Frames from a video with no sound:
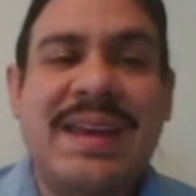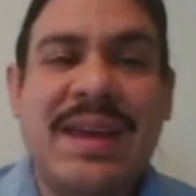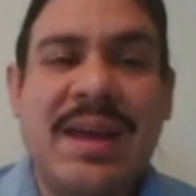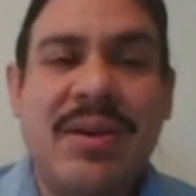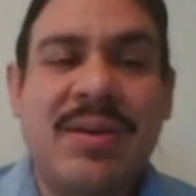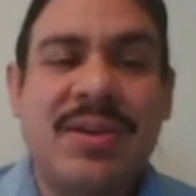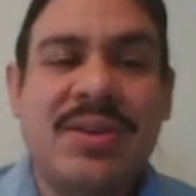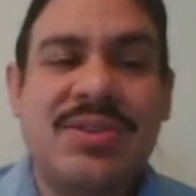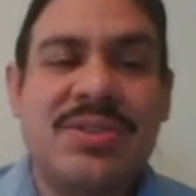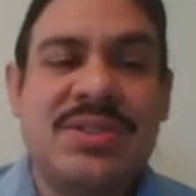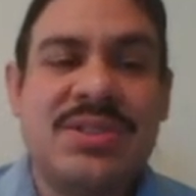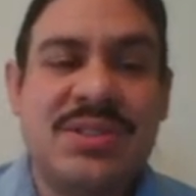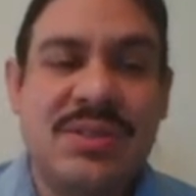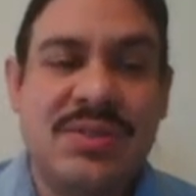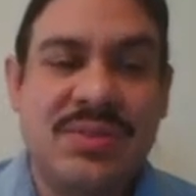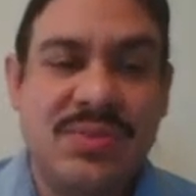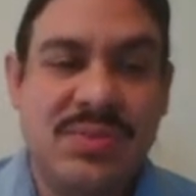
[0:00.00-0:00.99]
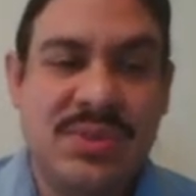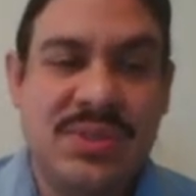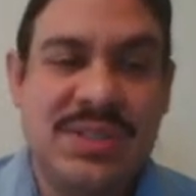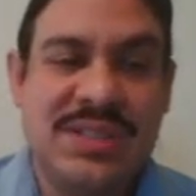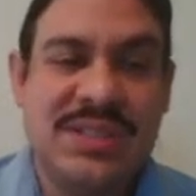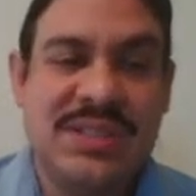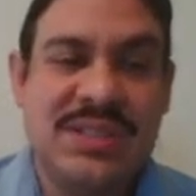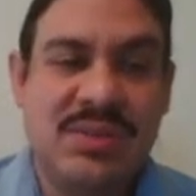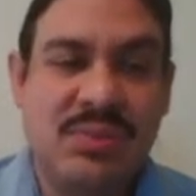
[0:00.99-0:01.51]
characters, which
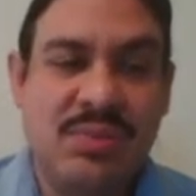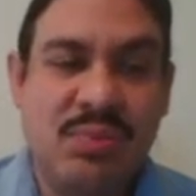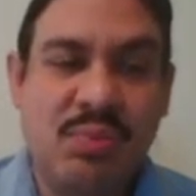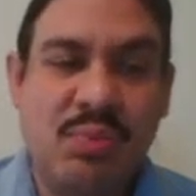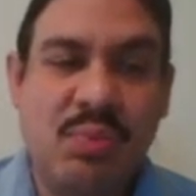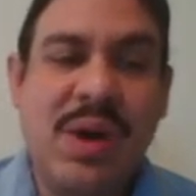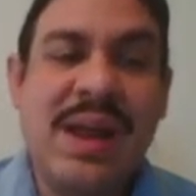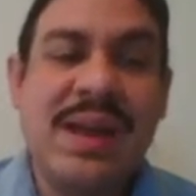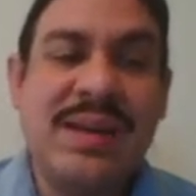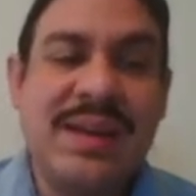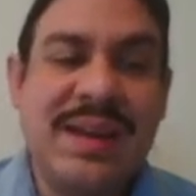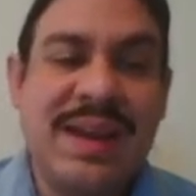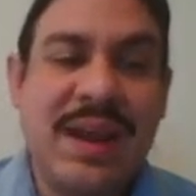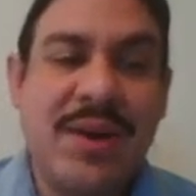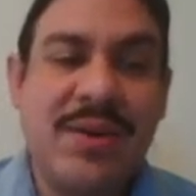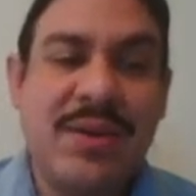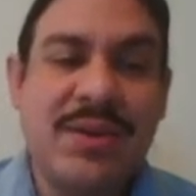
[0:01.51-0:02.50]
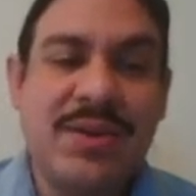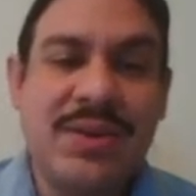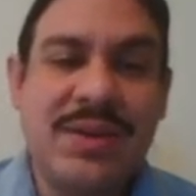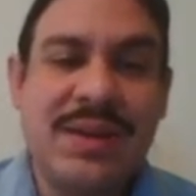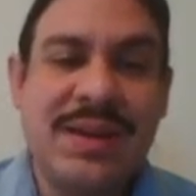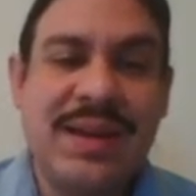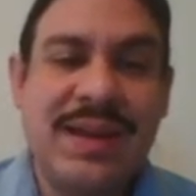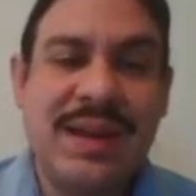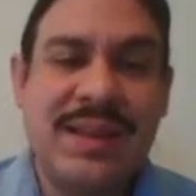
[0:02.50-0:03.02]
is one character
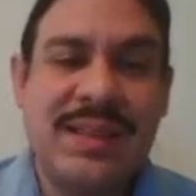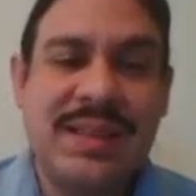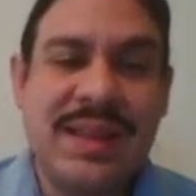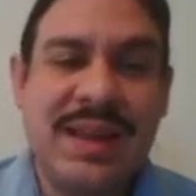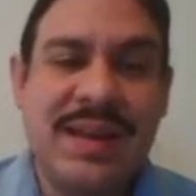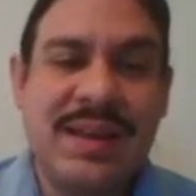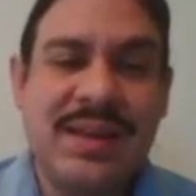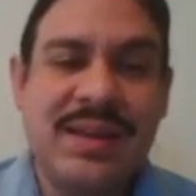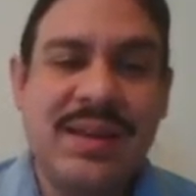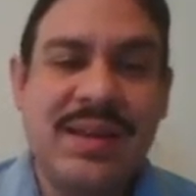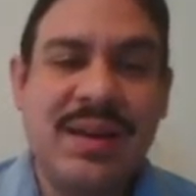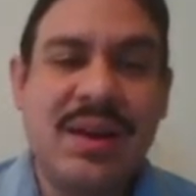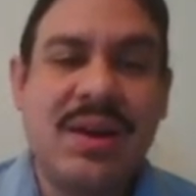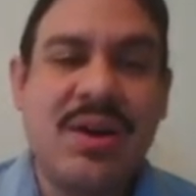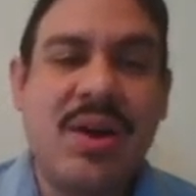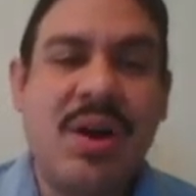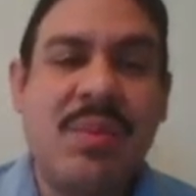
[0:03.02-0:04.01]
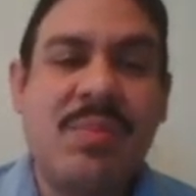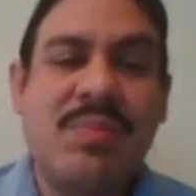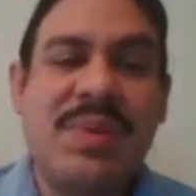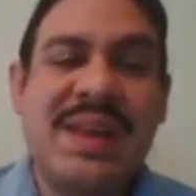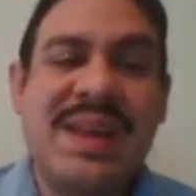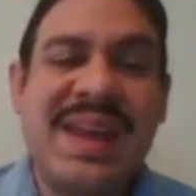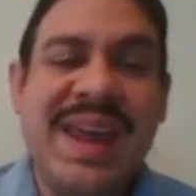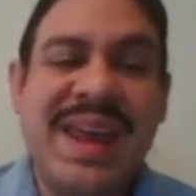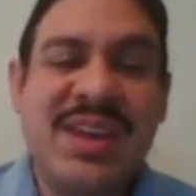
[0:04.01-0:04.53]
and then a
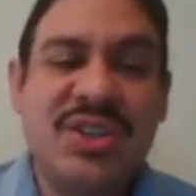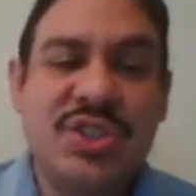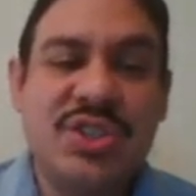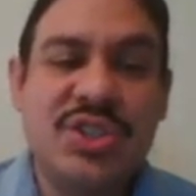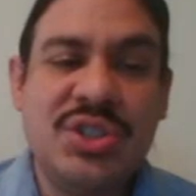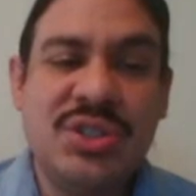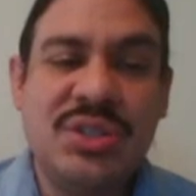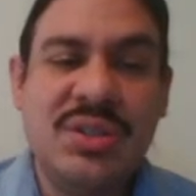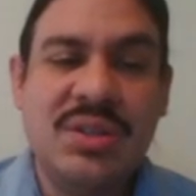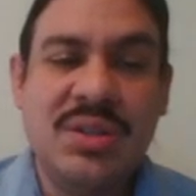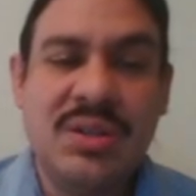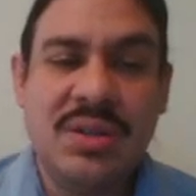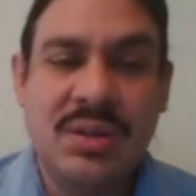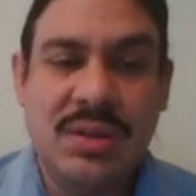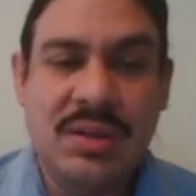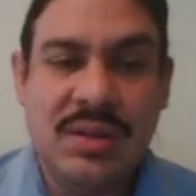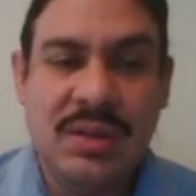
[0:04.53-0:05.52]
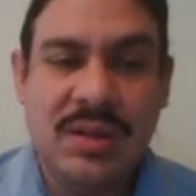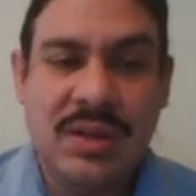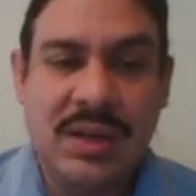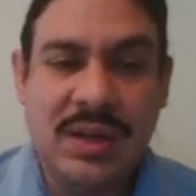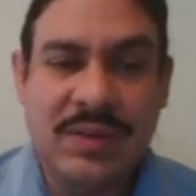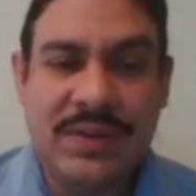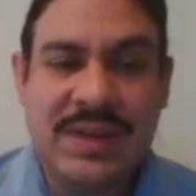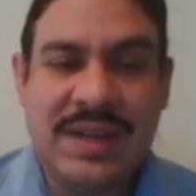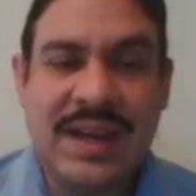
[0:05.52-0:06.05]
combination
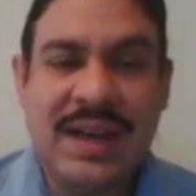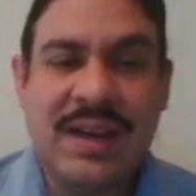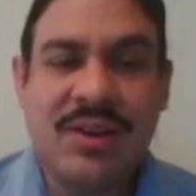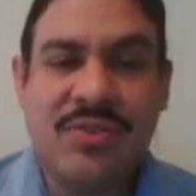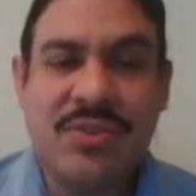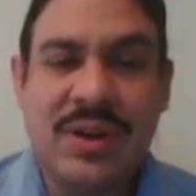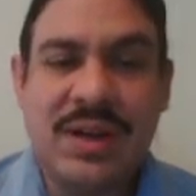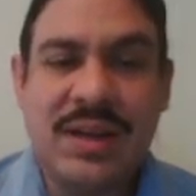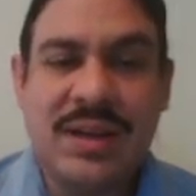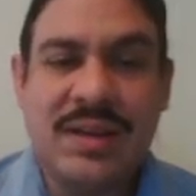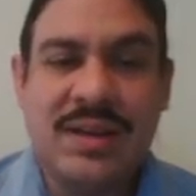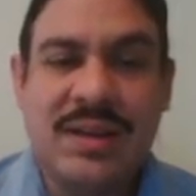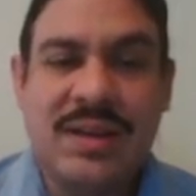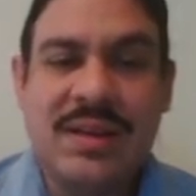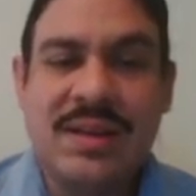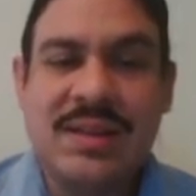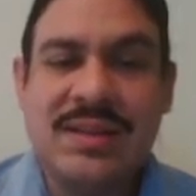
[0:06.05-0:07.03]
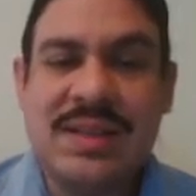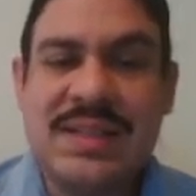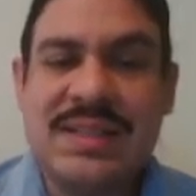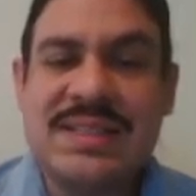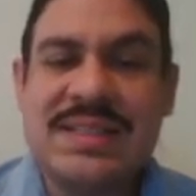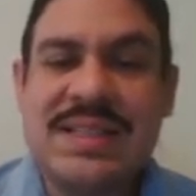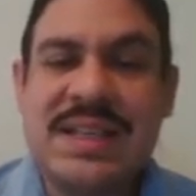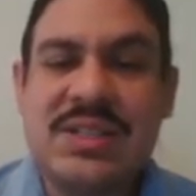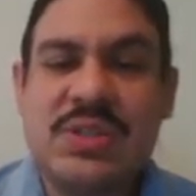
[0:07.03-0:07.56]
of a diacritic that is
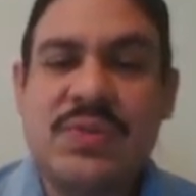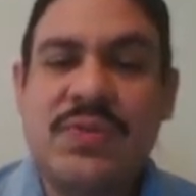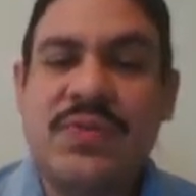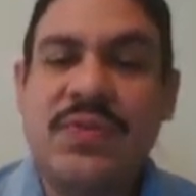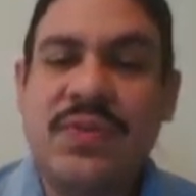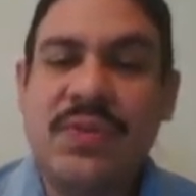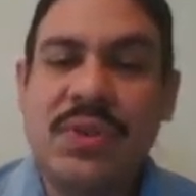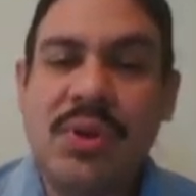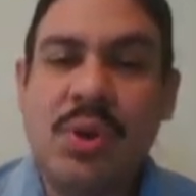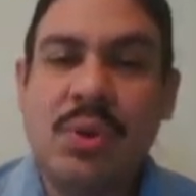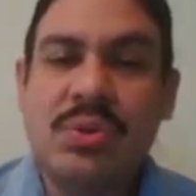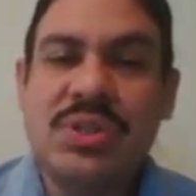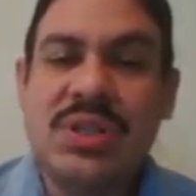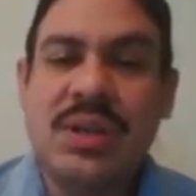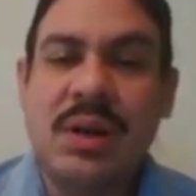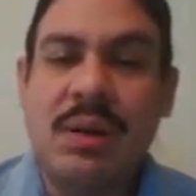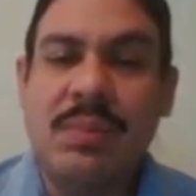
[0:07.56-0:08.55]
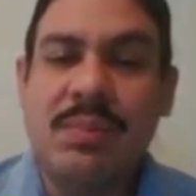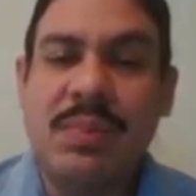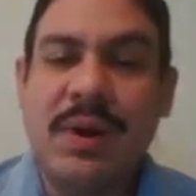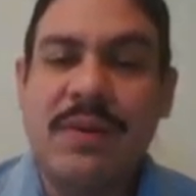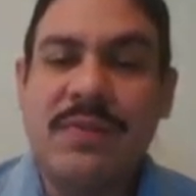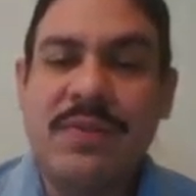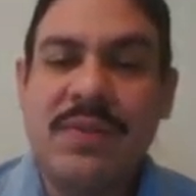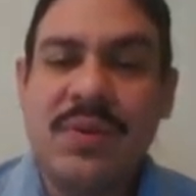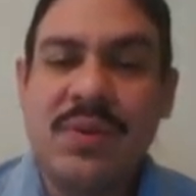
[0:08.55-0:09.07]
set to float
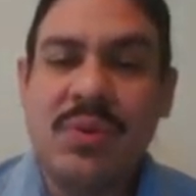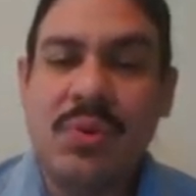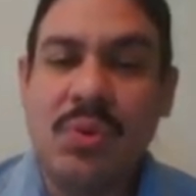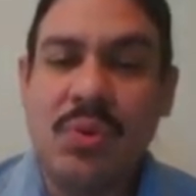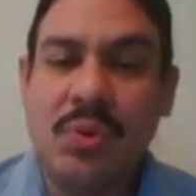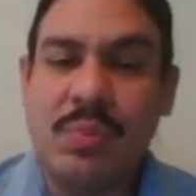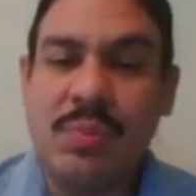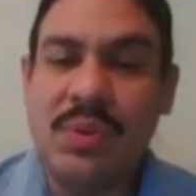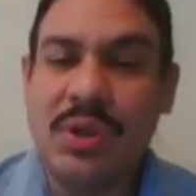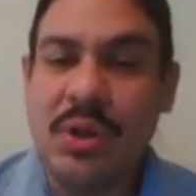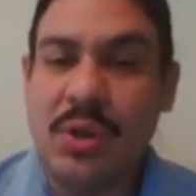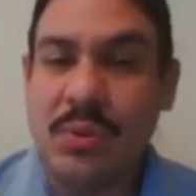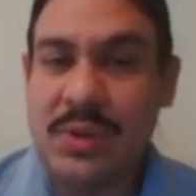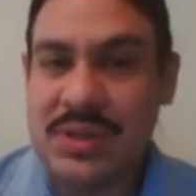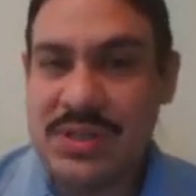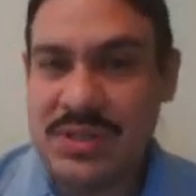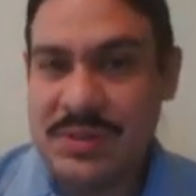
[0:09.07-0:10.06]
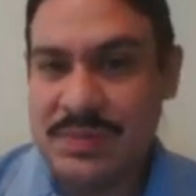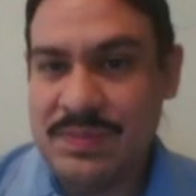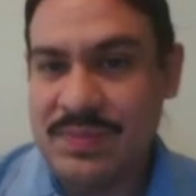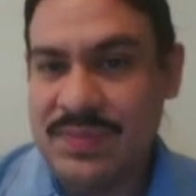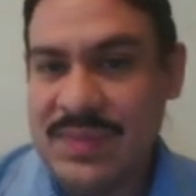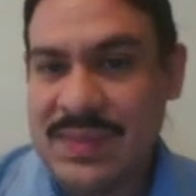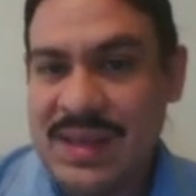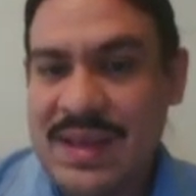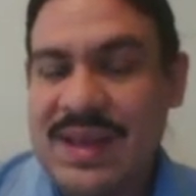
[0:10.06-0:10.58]
above or below it.
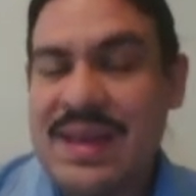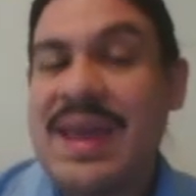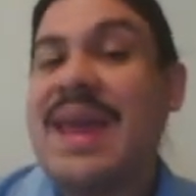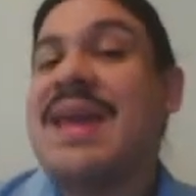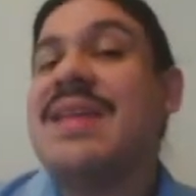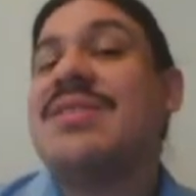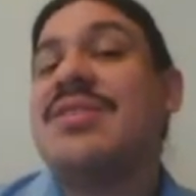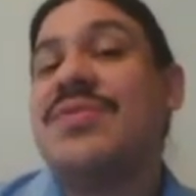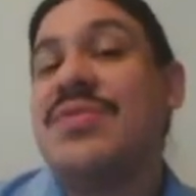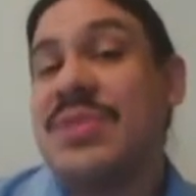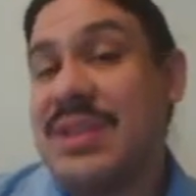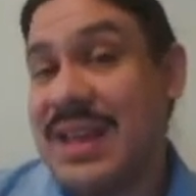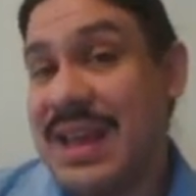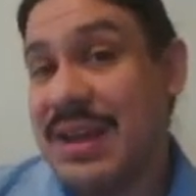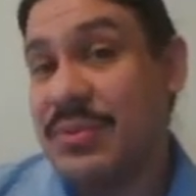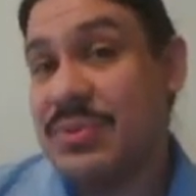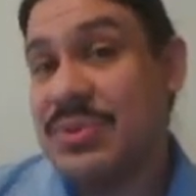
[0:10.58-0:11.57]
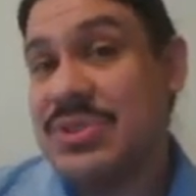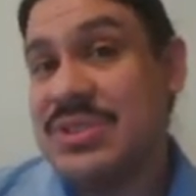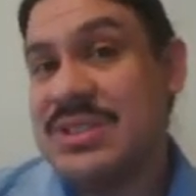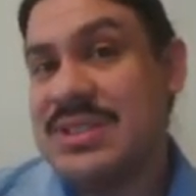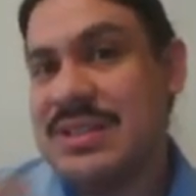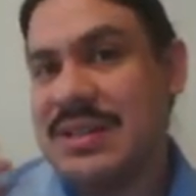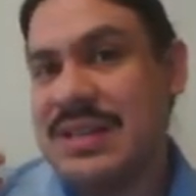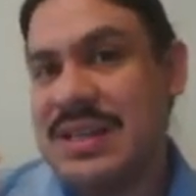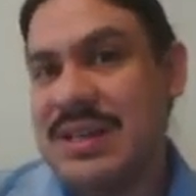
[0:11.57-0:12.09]
And different languages
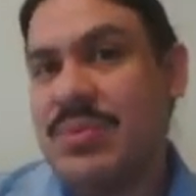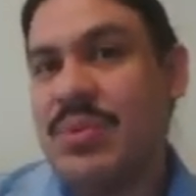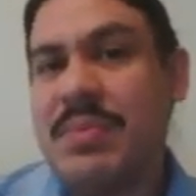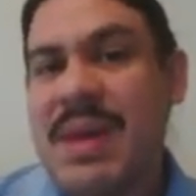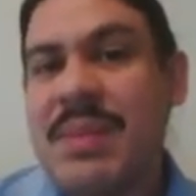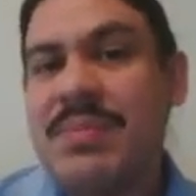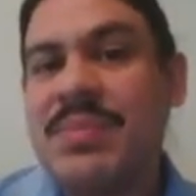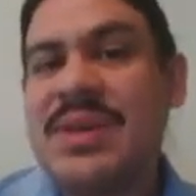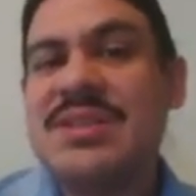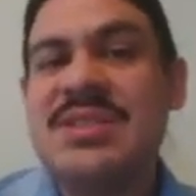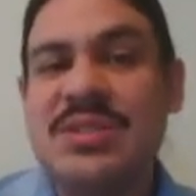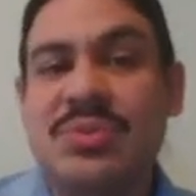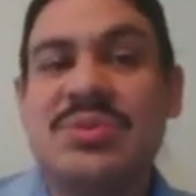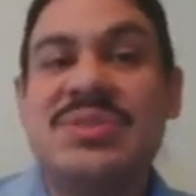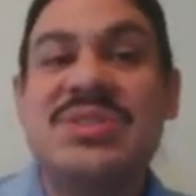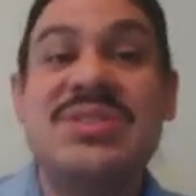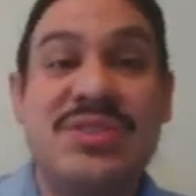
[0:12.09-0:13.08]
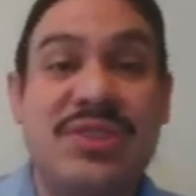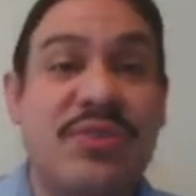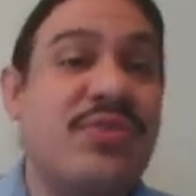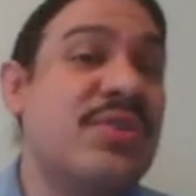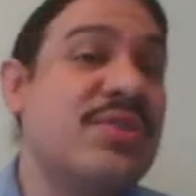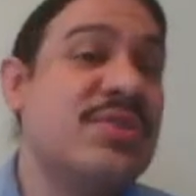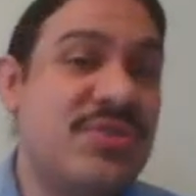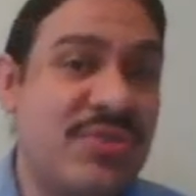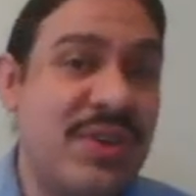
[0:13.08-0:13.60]
and keyboard mappings use
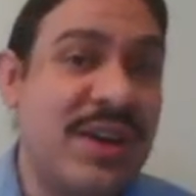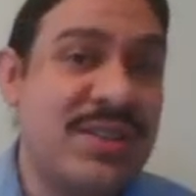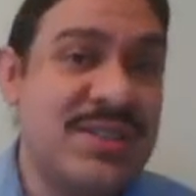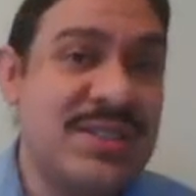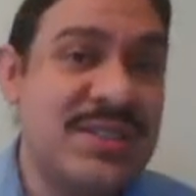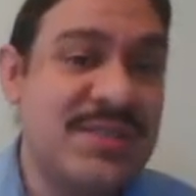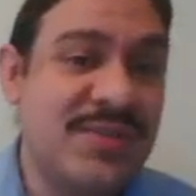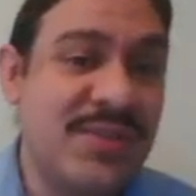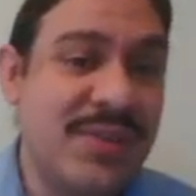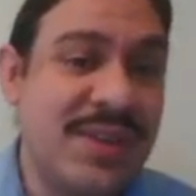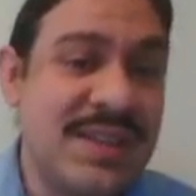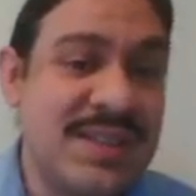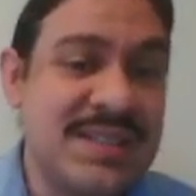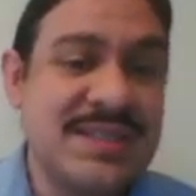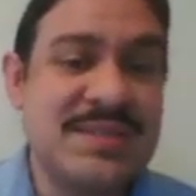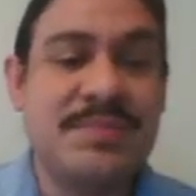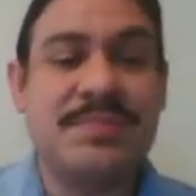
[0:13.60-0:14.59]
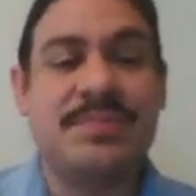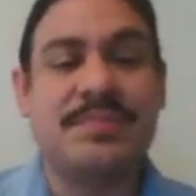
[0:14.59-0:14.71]
different strategies for these.